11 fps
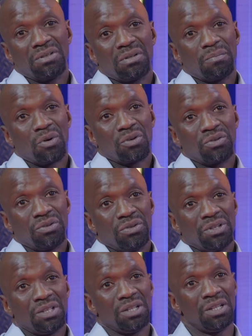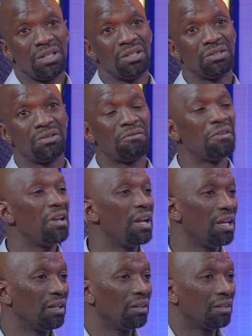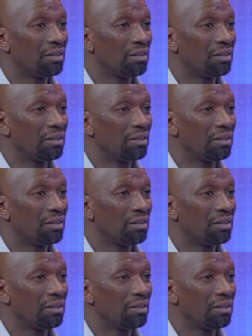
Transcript: It's opportunity, it's a feeling.